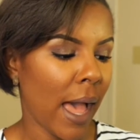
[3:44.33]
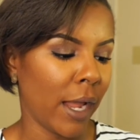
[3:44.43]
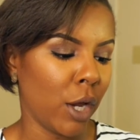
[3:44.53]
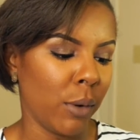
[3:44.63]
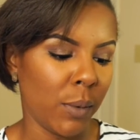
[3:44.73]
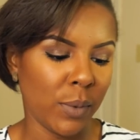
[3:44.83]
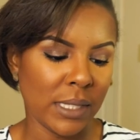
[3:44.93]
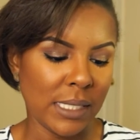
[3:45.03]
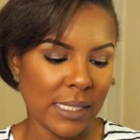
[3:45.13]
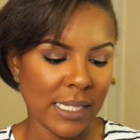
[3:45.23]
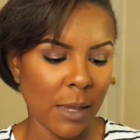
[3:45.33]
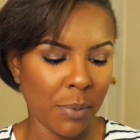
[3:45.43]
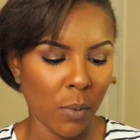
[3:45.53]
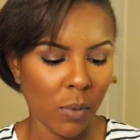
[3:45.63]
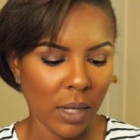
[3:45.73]
I go in with the
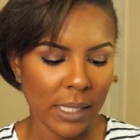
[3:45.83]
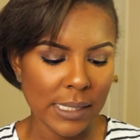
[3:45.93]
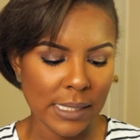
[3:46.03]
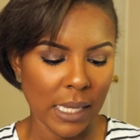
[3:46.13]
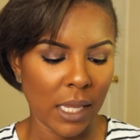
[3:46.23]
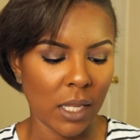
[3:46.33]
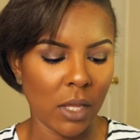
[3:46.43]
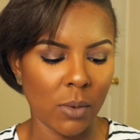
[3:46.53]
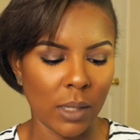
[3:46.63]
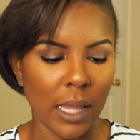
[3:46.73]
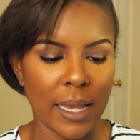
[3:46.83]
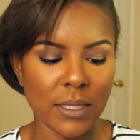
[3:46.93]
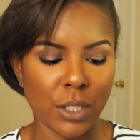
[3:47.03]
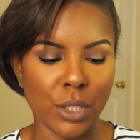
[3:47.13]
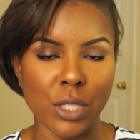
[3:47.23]
Step 1 Skin
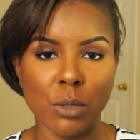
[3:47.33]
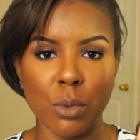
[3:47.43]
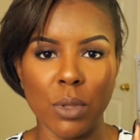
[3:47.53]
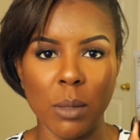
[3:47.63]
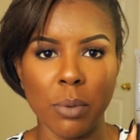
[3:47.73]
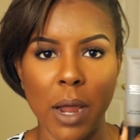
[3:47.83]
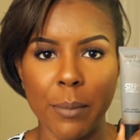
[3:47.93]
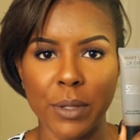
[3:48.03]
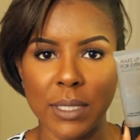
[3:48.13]
Equalizer, the smoothing primer.